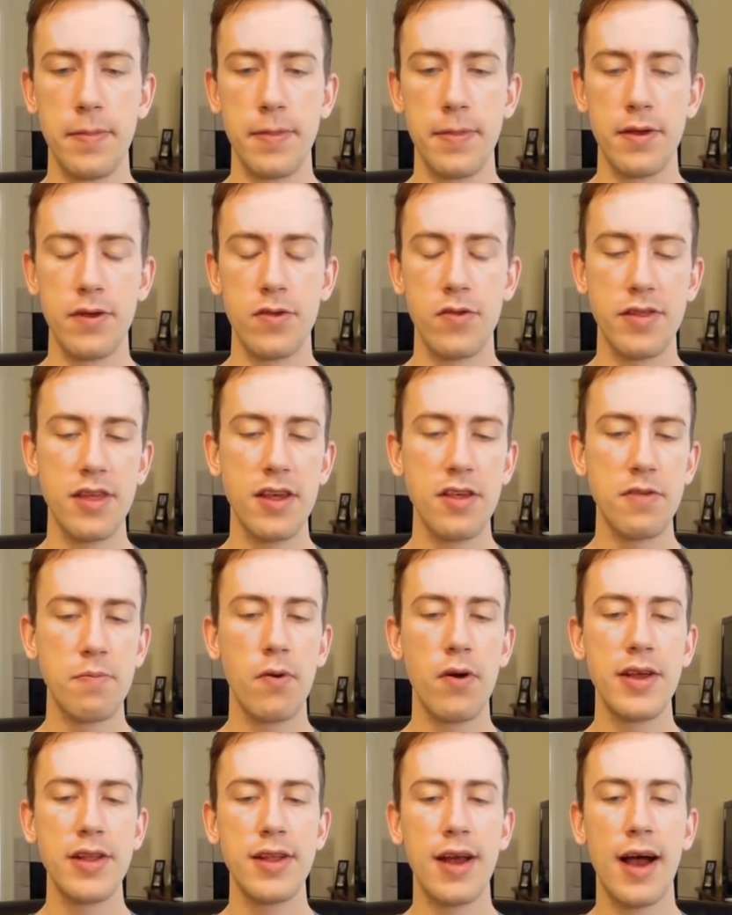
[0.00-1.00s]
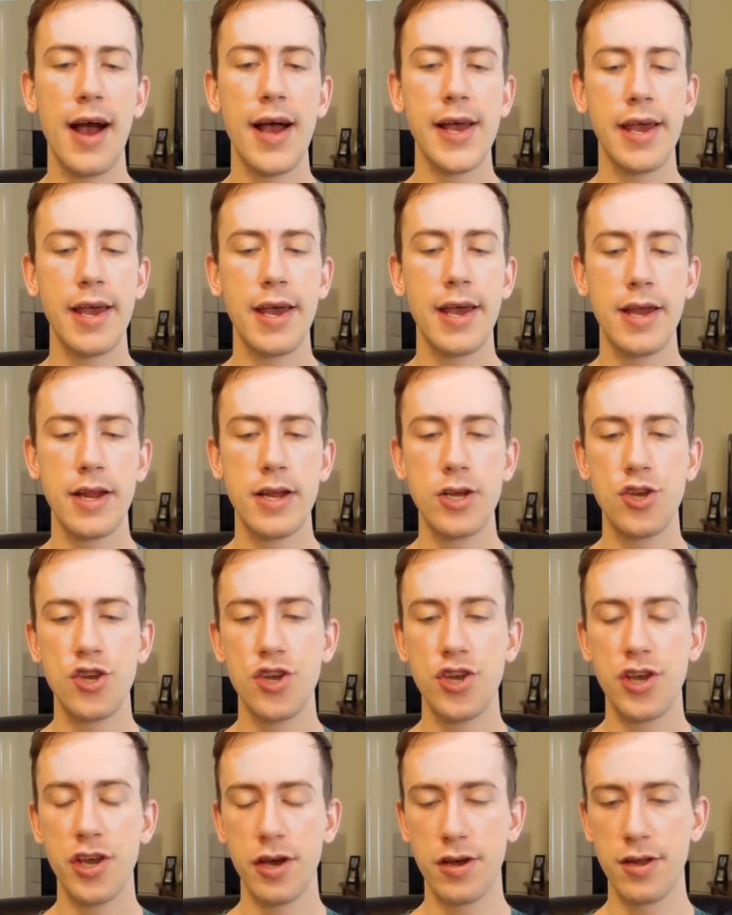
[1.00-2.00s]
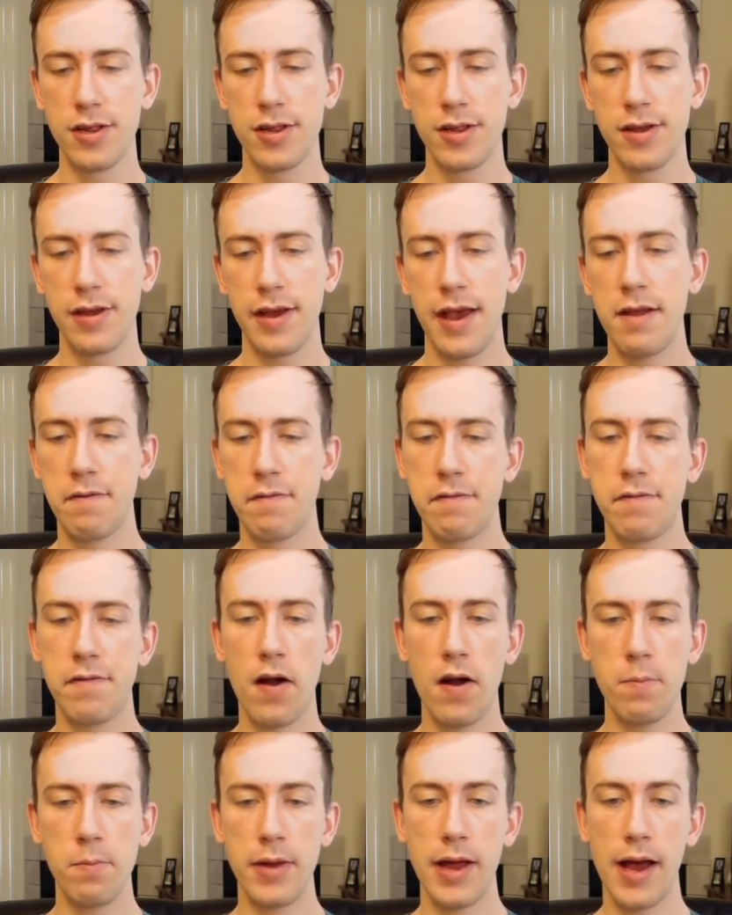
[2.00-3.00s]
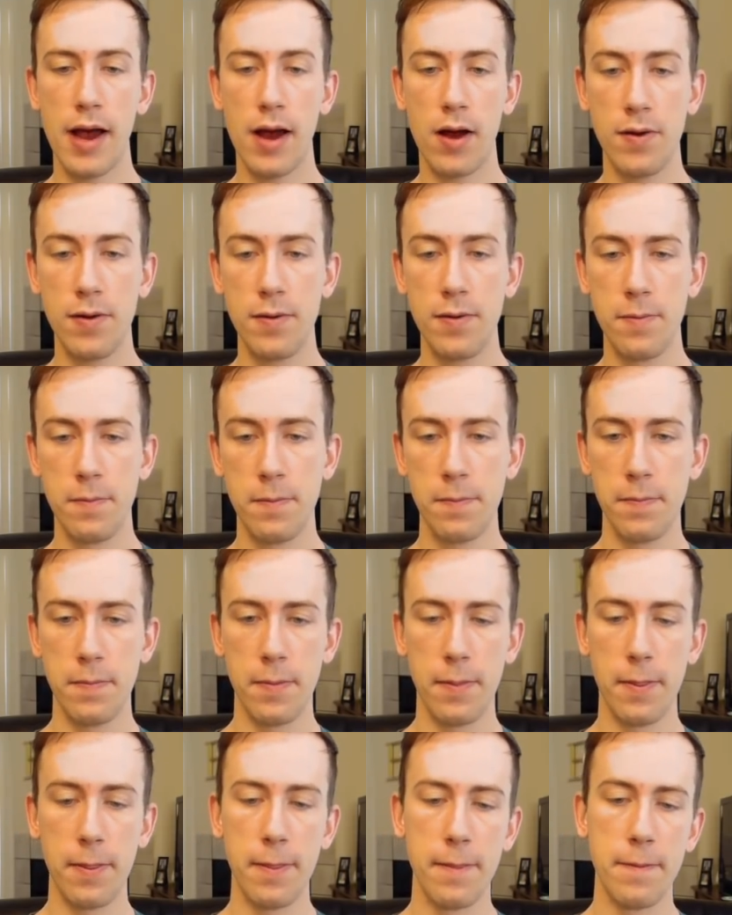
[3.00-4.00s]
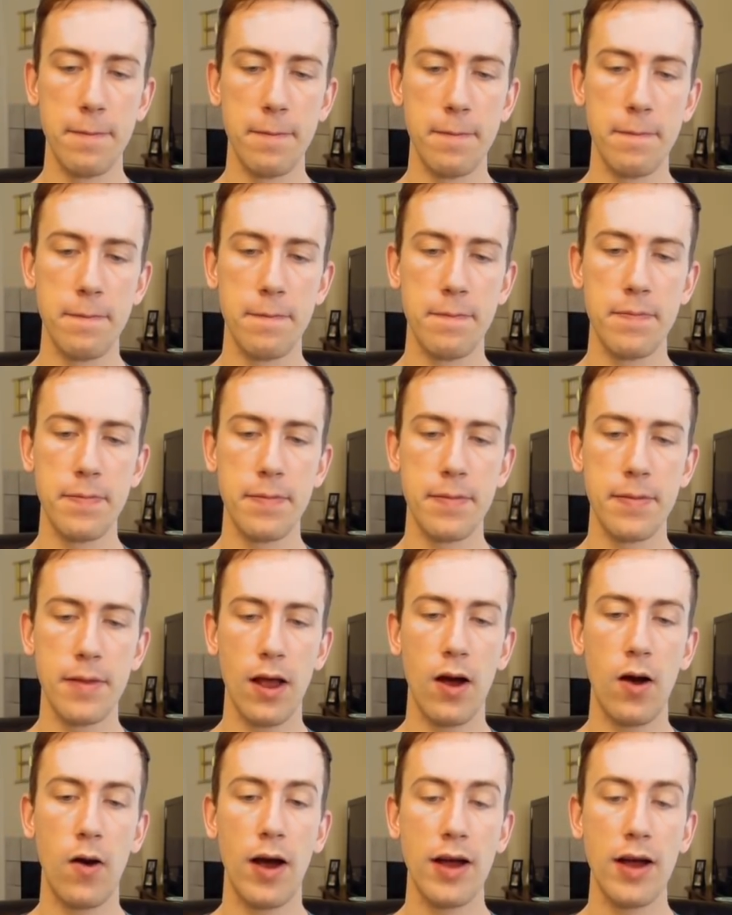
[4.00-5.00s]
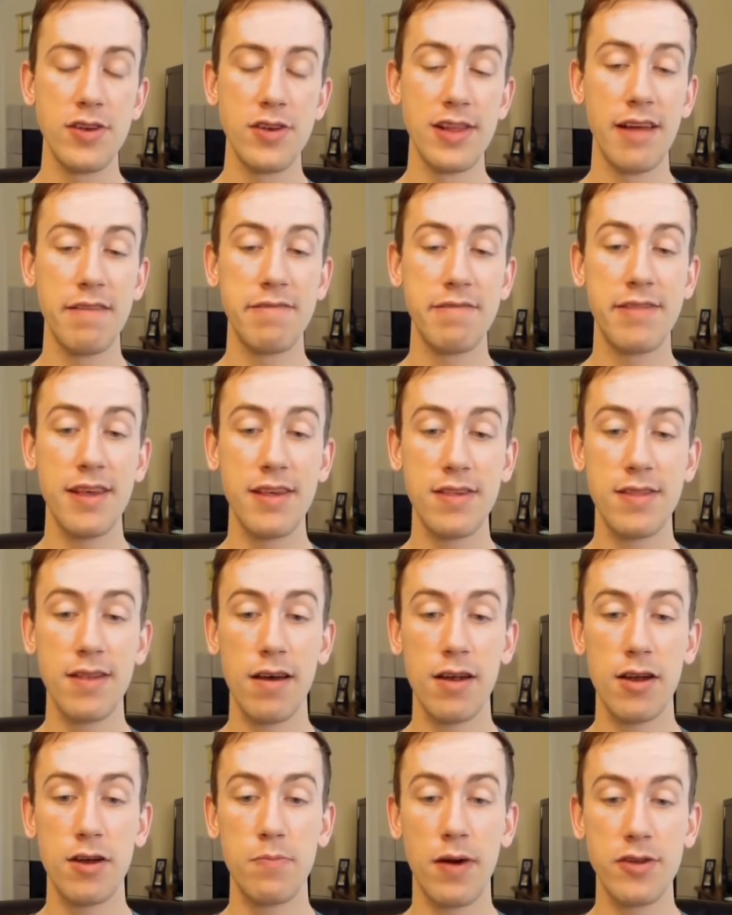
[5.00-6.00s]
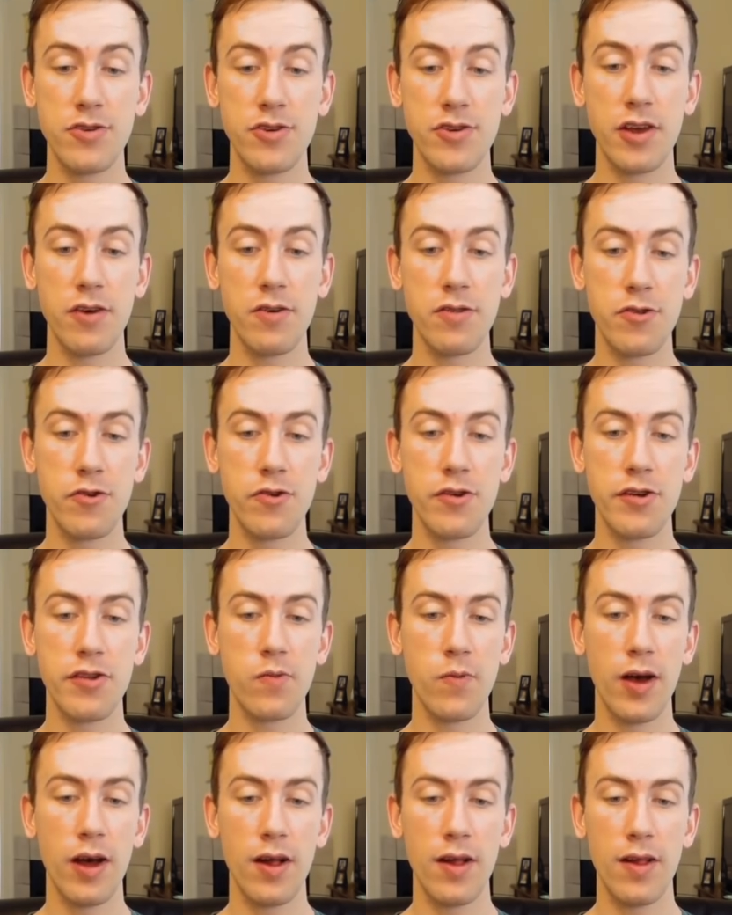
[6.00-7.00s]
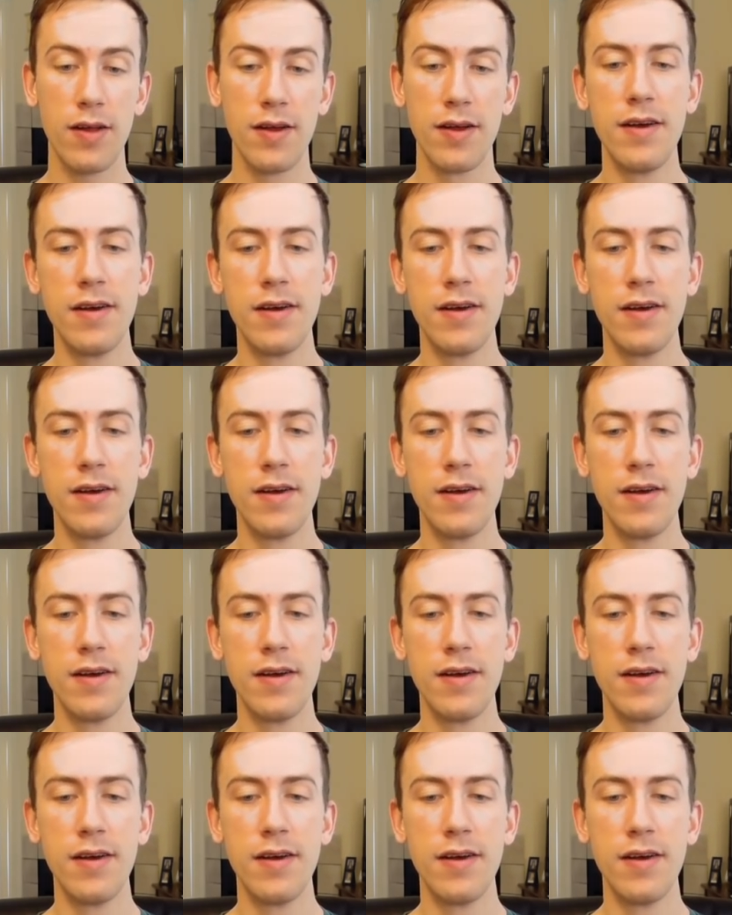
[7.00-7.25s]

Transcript: So at this point, I can shield and farm down. Oh, I let this Thunder Punch go through as well.